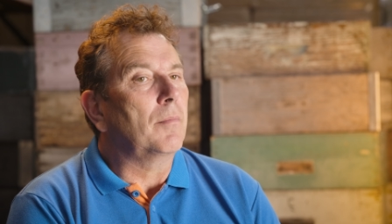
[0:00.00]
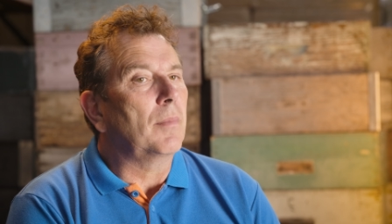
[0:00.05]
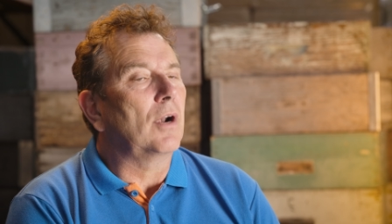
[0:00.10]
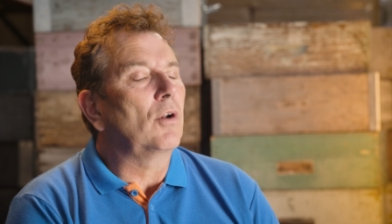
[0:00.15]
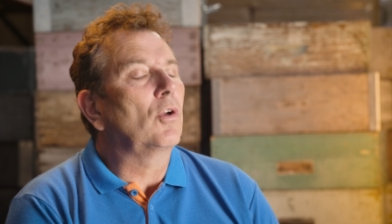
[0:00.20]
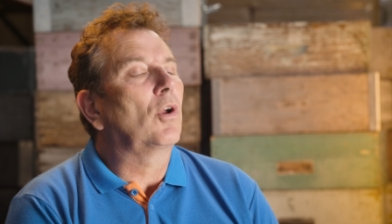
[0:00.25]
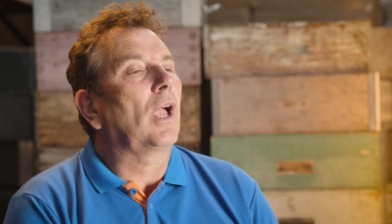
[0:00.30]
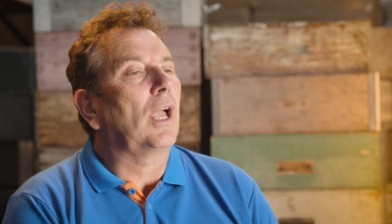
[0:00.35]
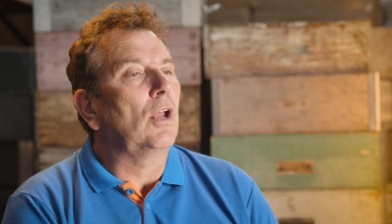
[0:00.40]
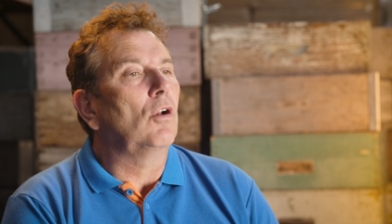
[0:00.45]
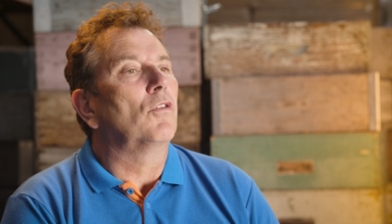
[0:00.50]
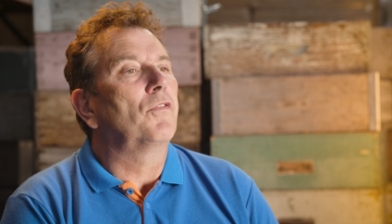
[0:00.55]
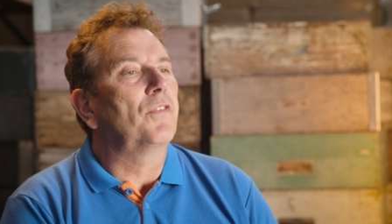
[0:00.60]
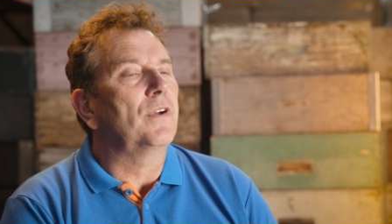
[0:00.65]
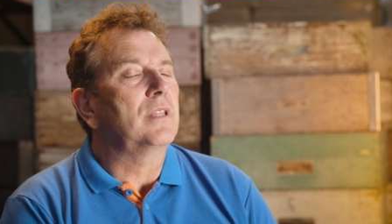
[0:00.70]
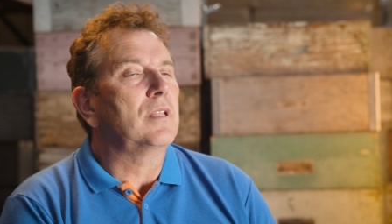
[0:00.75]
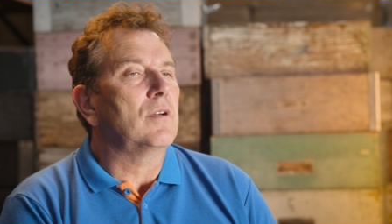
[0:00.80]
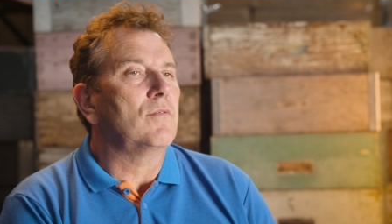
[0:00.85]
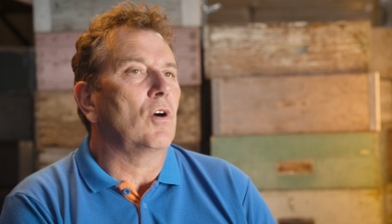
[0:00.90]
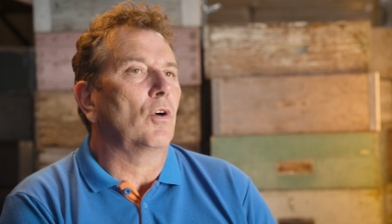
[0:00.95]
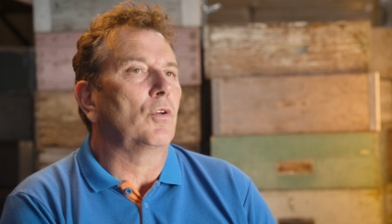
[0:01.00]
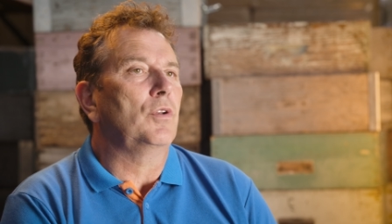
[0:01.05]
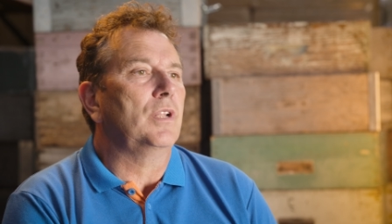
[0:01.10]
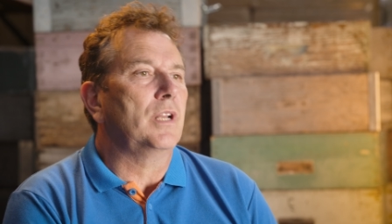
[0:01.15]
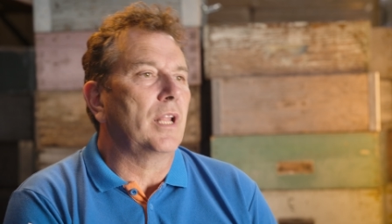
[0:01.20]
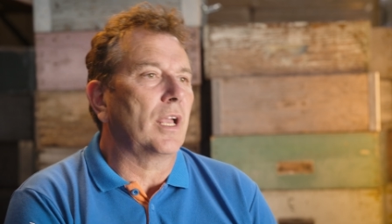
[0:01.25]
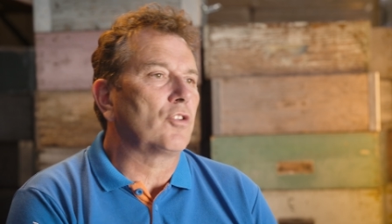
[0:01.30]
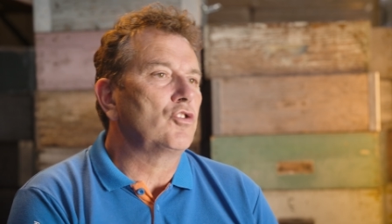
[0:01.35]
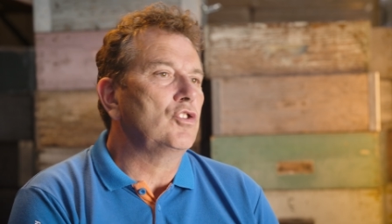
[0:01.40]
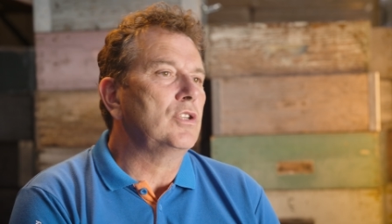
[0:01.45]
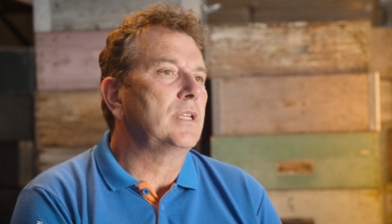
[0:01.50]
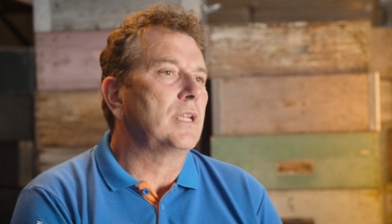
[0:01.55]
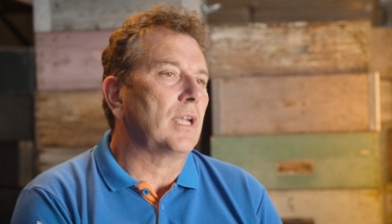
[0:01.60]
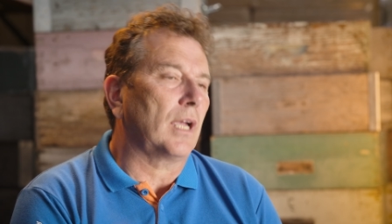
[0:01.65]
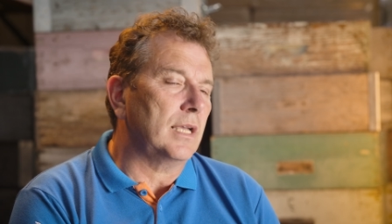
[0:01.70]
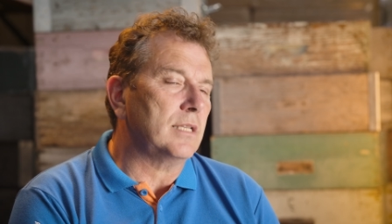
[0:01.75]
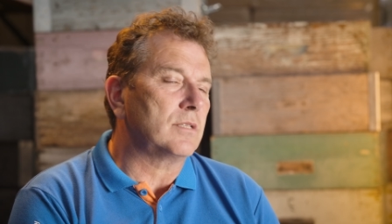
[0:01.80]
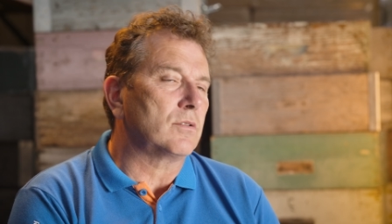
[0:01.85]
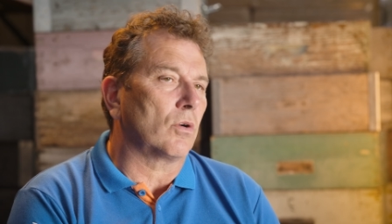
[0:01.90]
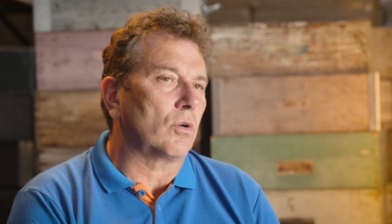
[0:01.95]
that still remains, I'm
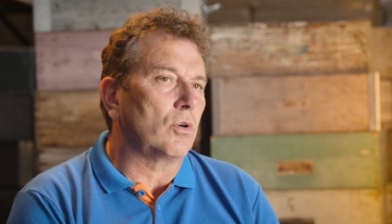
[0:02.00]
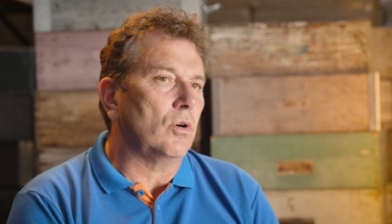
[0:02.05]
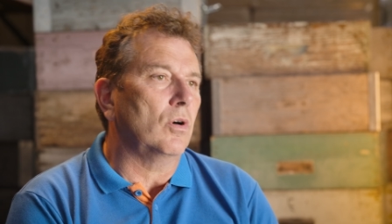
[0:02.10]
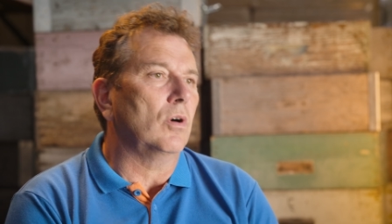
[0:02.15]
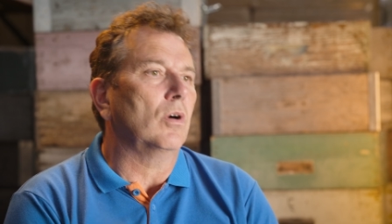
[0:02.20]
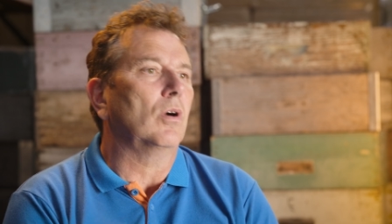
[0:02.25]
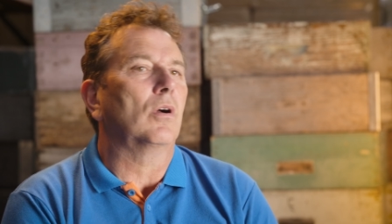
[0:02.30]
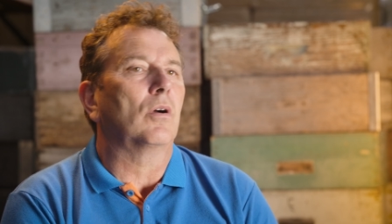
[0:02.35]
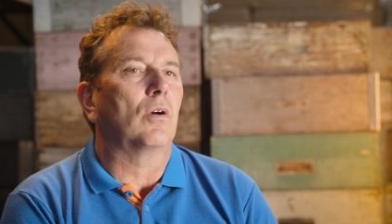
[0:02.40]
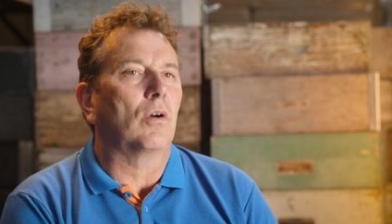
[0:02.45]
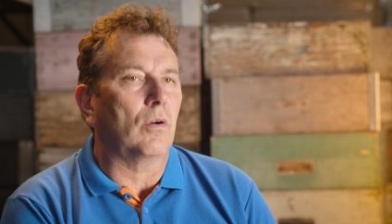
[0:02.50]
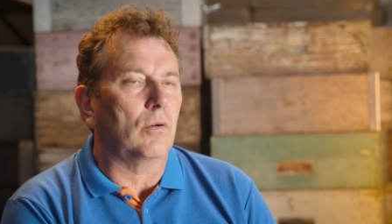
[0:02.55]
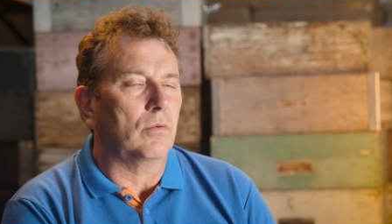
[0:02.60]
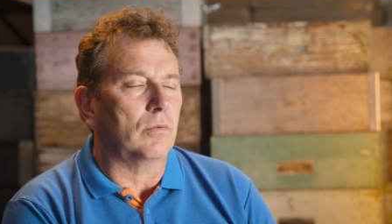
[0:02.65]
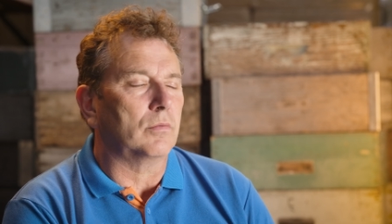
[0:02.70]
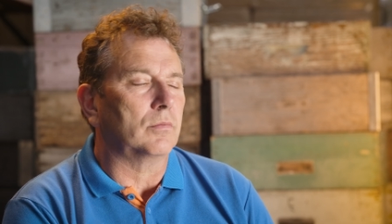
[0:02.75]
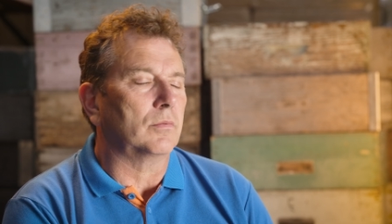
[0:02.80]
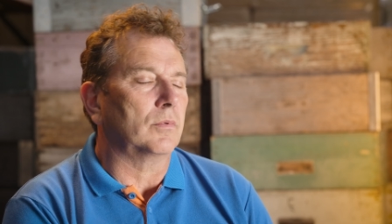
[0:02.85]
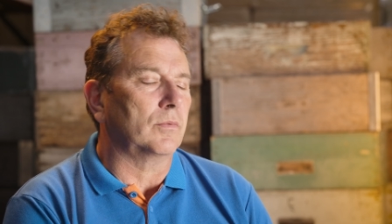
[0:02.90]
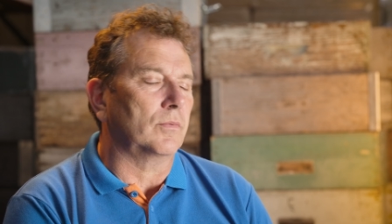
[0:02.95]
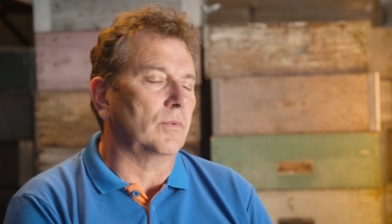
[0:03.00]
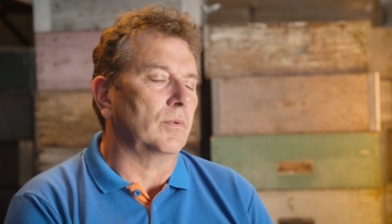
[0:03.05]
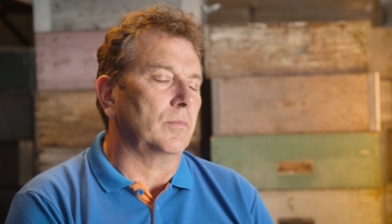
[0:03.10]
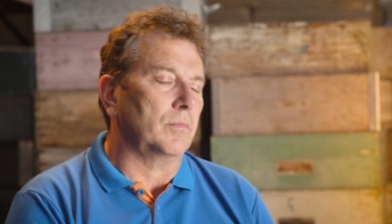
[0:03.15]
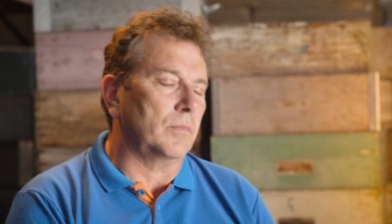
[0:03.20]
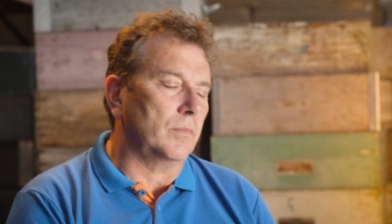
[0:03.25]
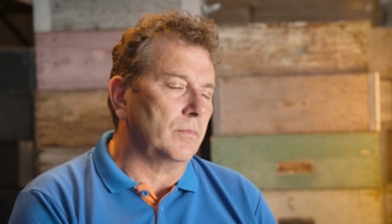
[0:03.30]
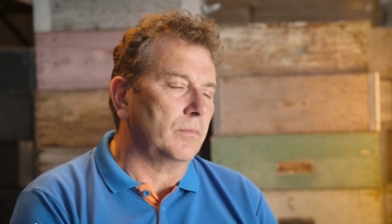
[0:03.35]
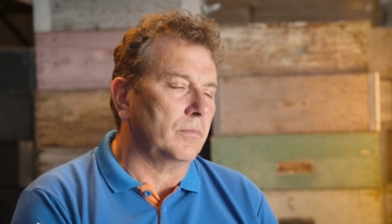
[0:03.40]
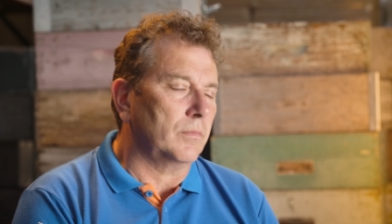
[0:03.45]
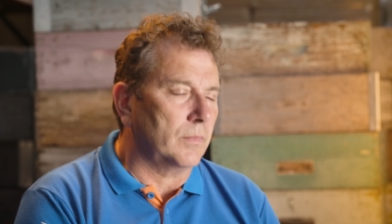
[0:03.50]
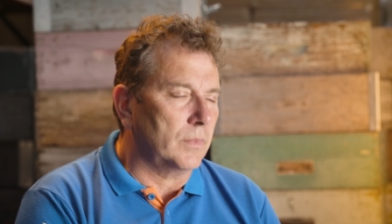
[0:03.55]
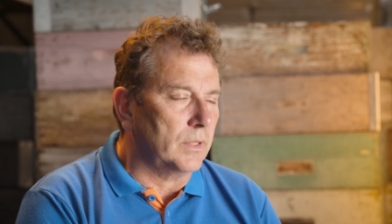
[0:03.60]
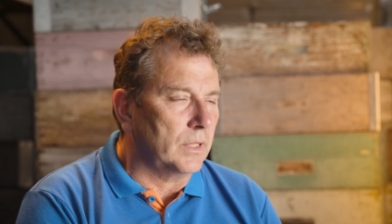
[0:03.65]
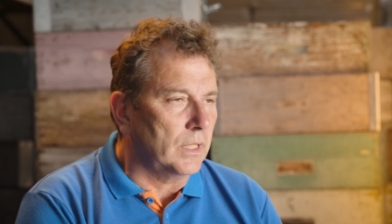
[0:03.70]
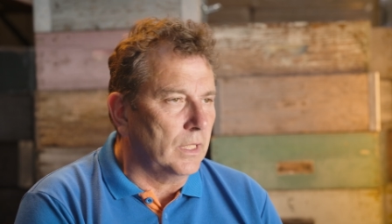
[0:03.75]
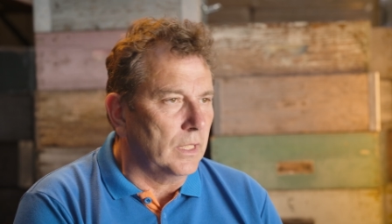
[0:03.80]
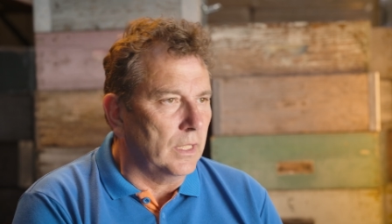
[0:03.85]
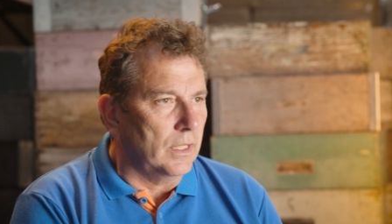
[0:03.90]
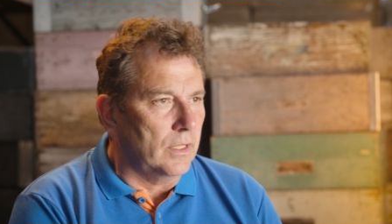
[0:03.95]
not going to say affordable given the
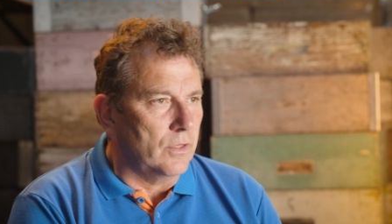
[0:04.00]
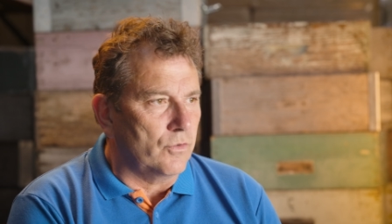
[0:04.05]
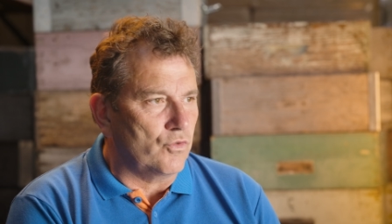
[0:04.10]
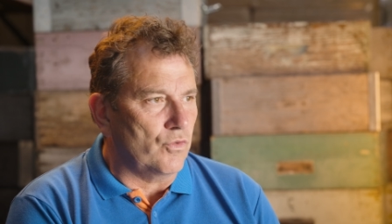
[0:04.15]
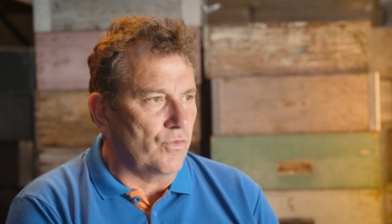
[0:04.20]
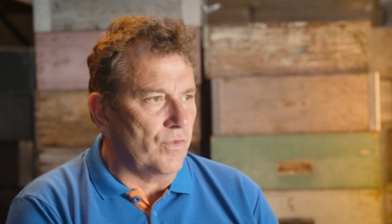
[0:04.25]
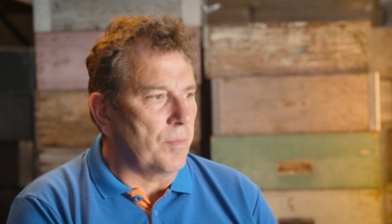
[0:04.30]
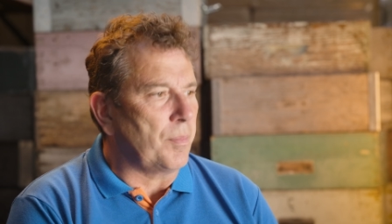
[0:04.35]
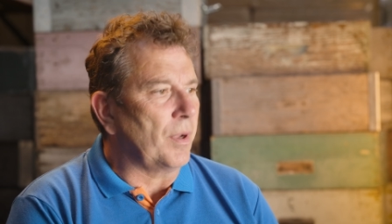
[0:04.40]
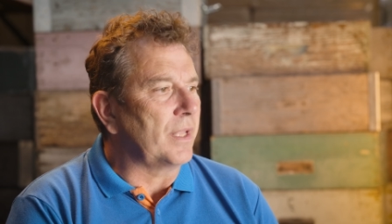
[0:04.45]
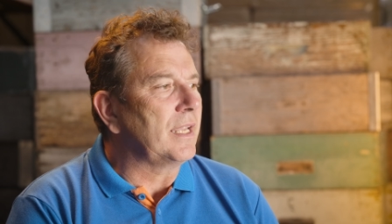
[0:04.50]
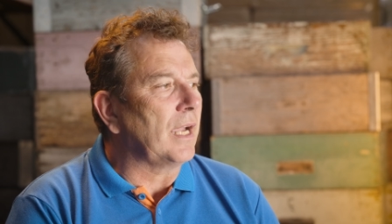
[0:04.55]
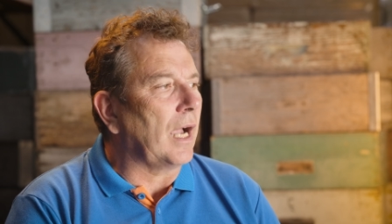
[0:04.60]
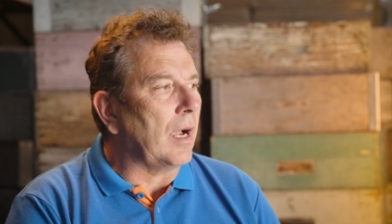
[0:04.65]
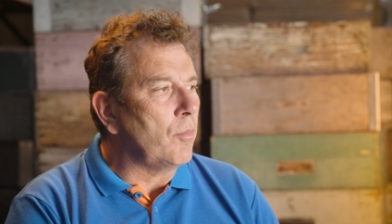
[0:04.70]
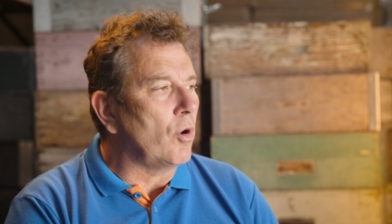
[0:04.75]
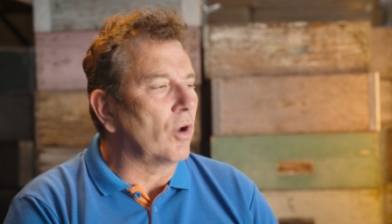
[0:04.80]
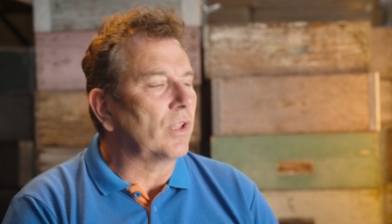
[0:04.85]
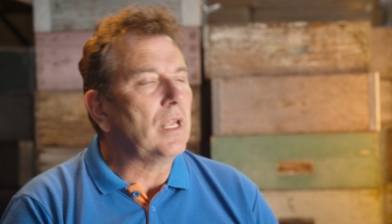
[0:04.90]
latest increases,